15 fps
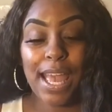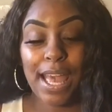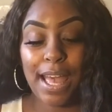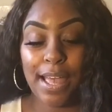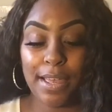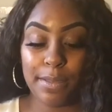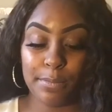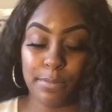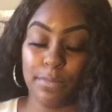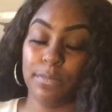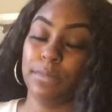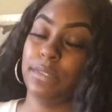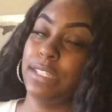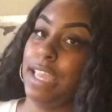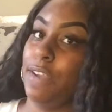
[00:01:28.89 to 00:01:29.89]

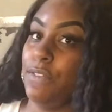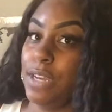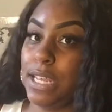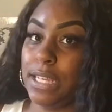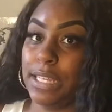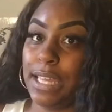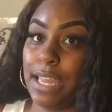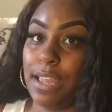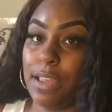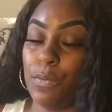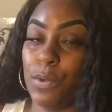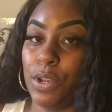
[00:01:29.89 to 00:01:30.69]
Definitely,